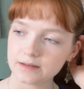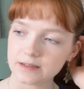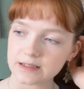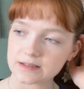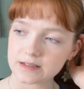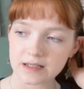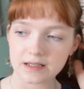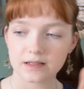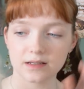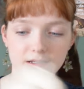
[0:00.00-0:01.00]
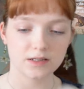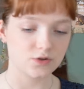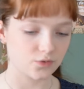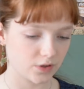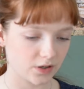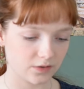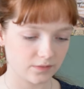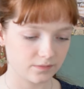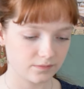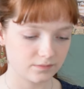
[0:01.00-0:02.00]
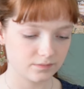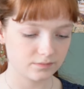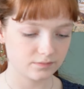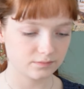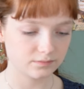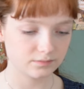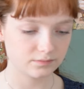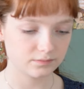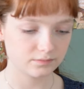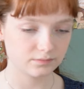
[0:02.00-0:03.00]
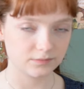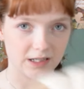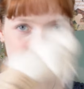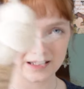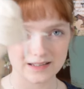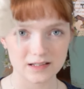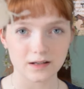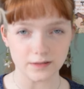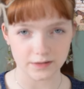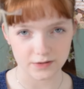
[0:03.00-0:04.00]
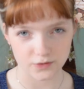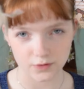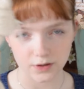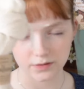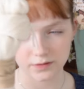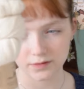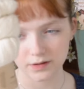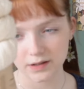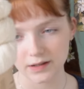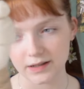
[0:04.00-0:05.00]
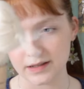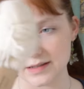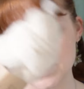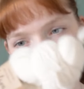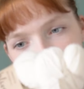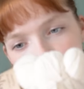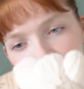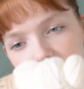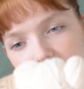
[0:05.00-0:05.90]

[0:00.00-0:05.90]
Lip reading: it's a sock yarn. Like, it's an undyed sock yarn. It's 15%